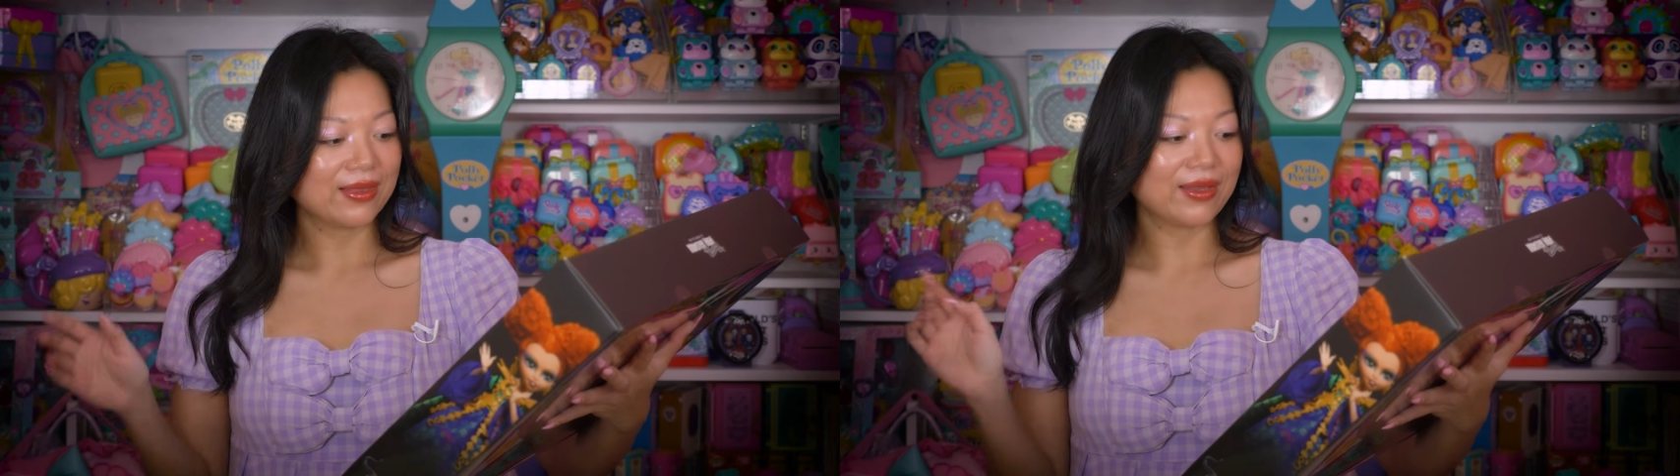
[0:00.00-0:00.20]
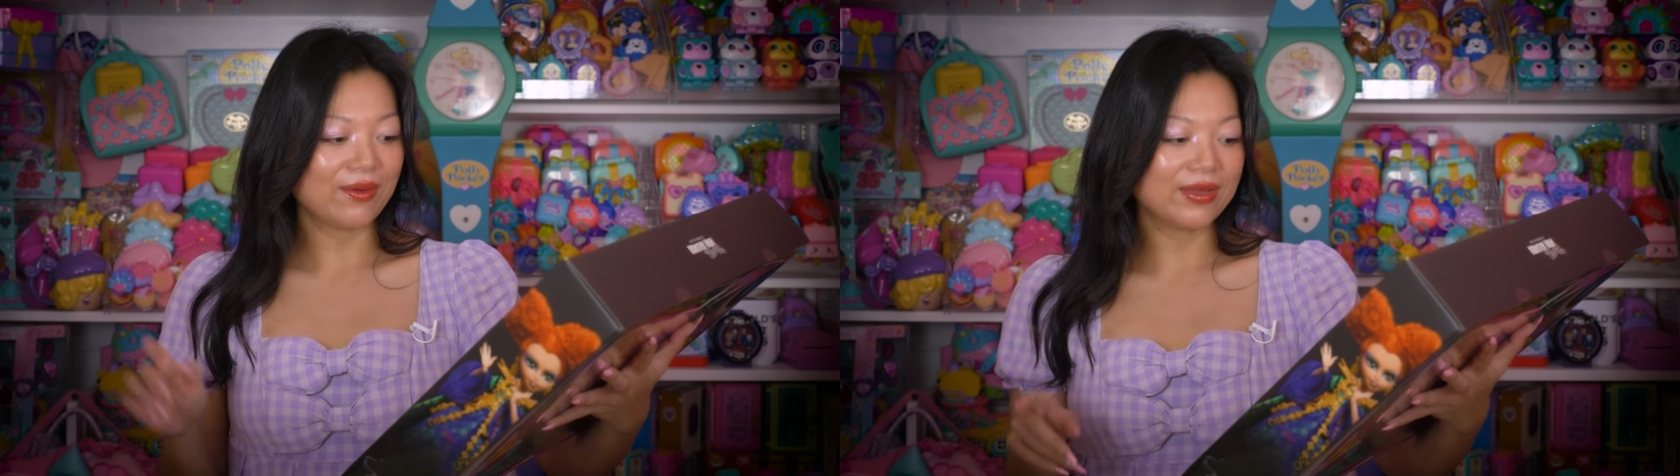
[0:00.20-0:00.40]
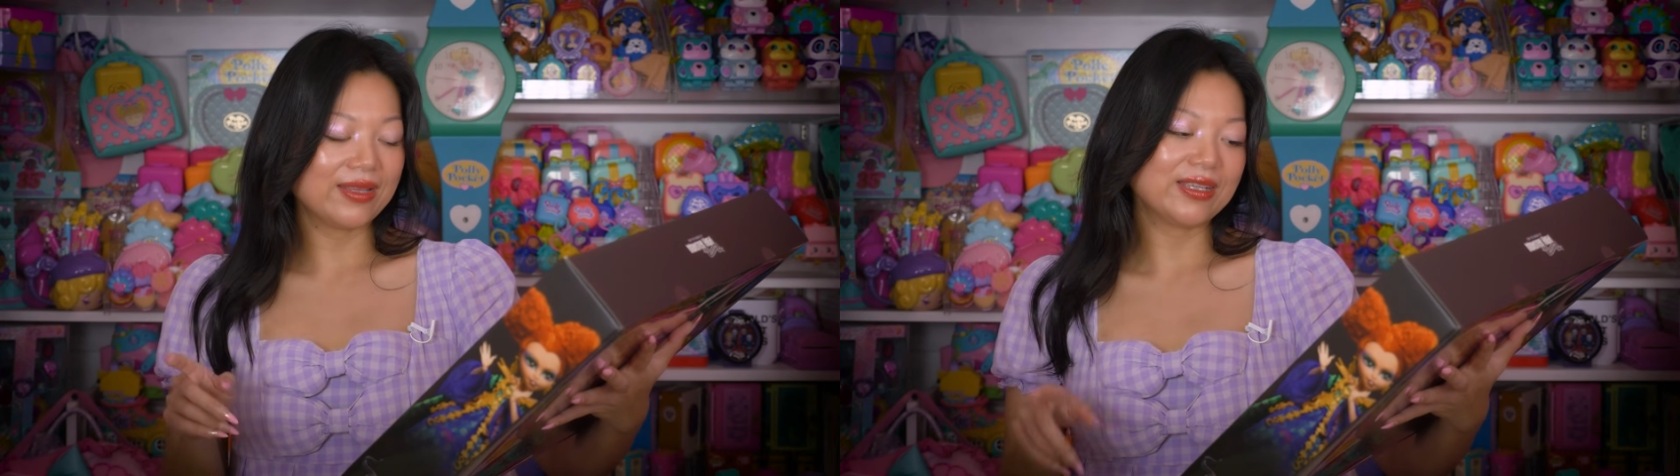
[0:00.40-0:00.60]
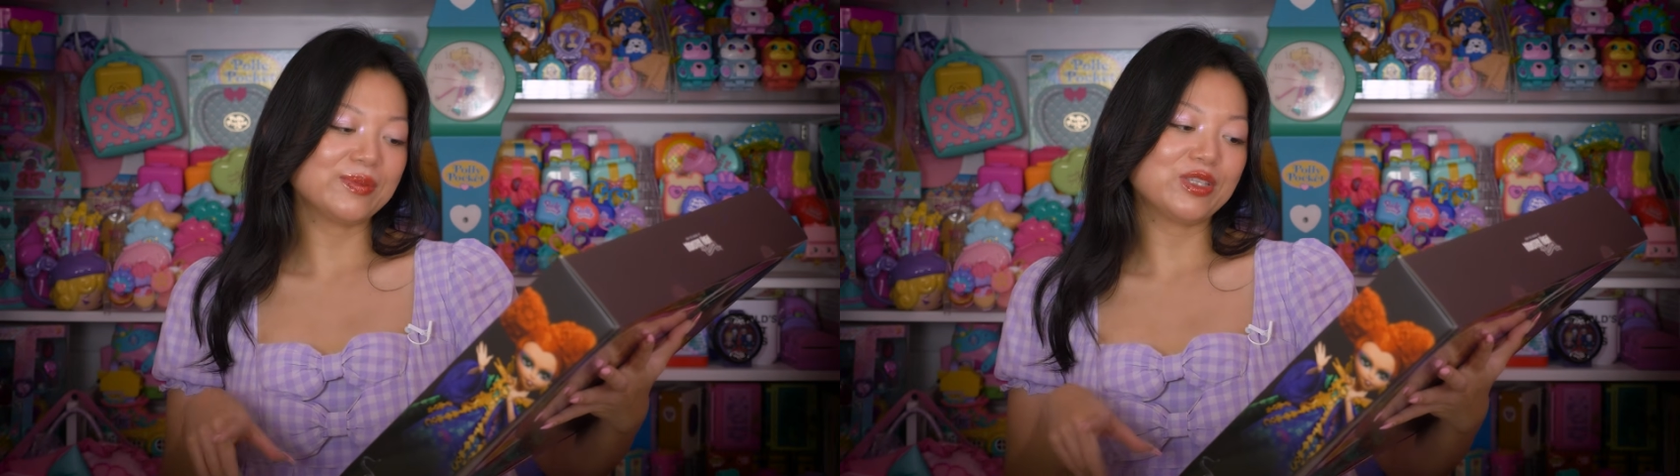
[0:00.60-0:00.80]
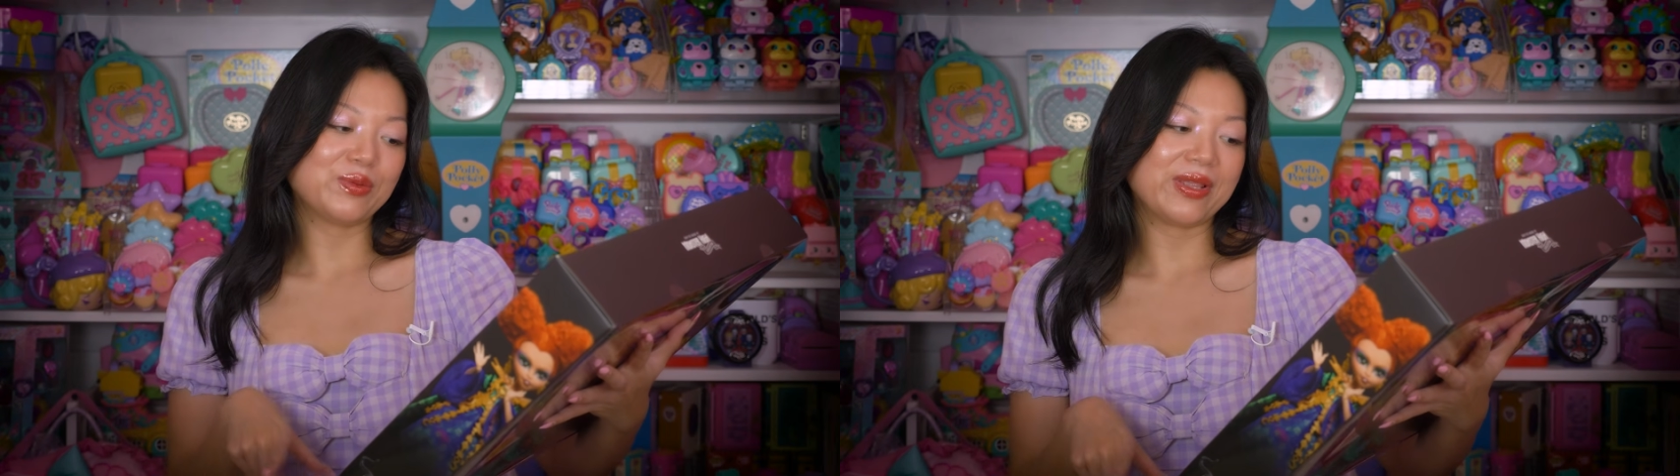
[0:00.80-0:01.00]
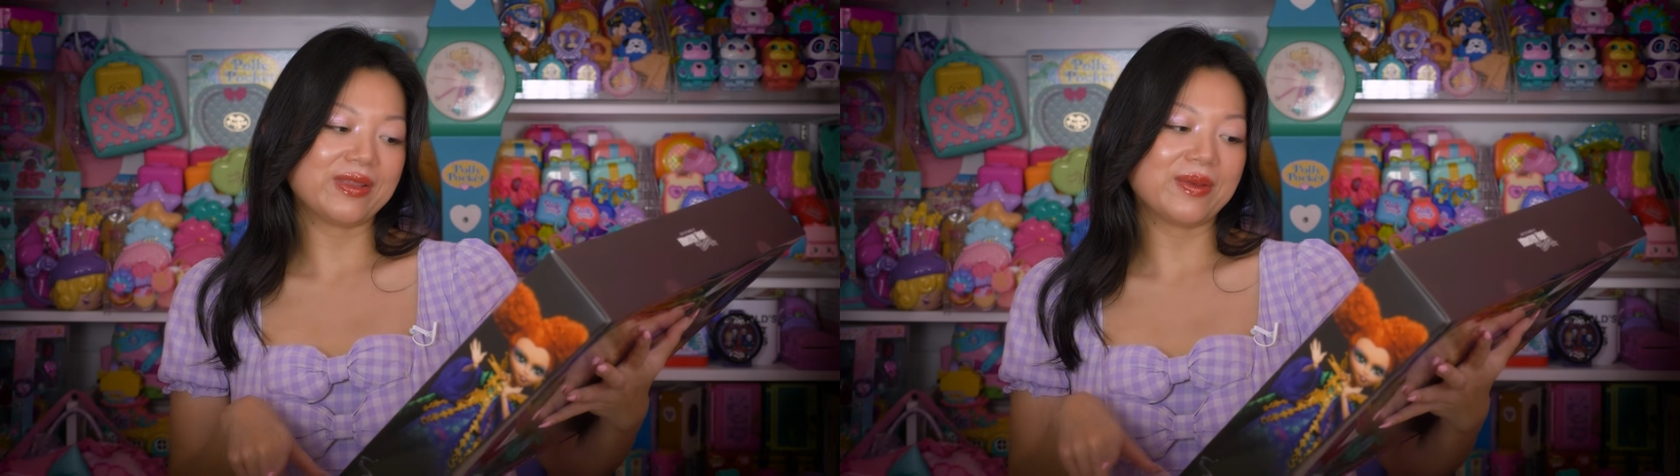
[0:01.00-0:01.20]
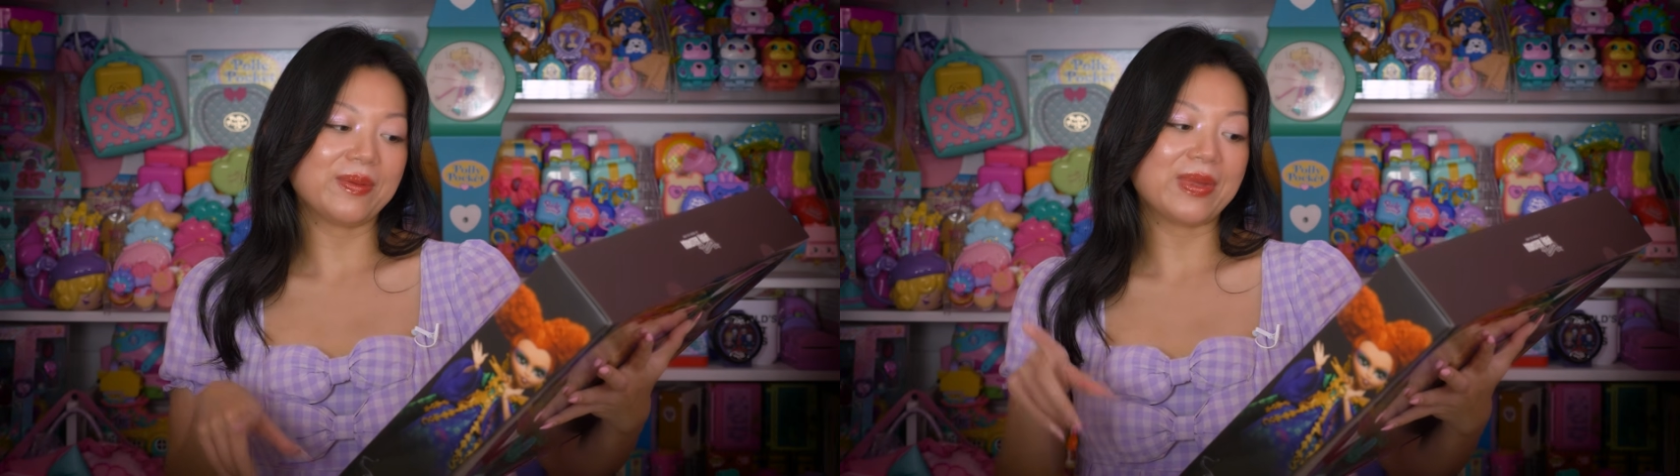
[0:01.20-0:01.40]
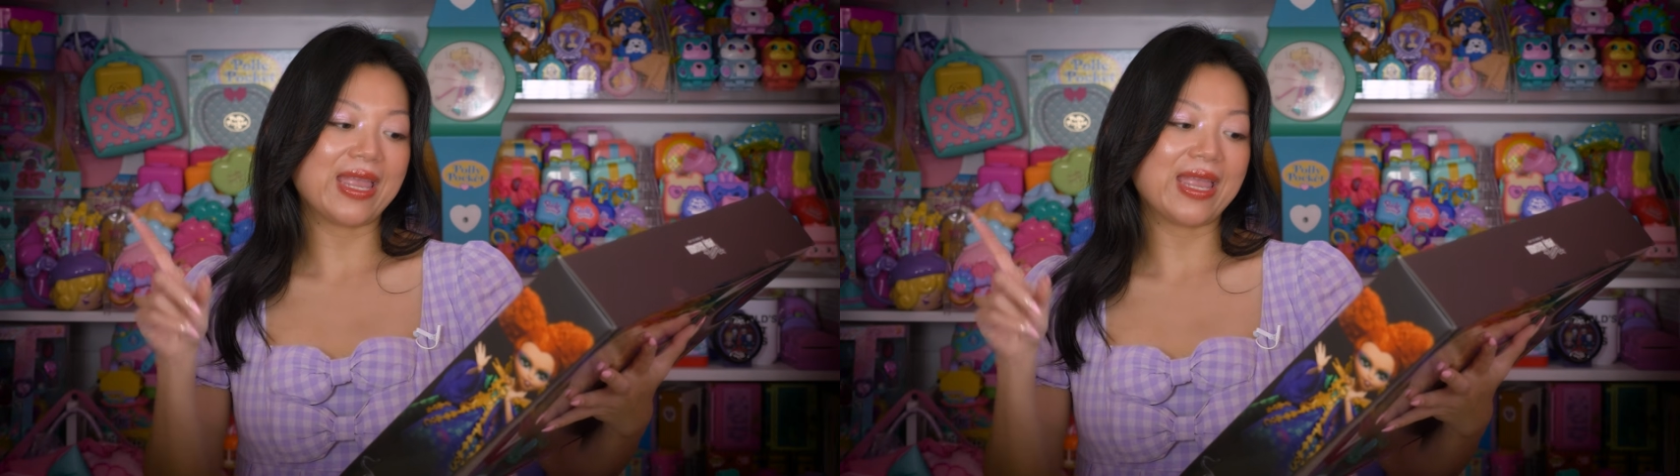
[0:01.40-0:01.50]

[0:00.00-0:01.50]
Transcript: The only things between them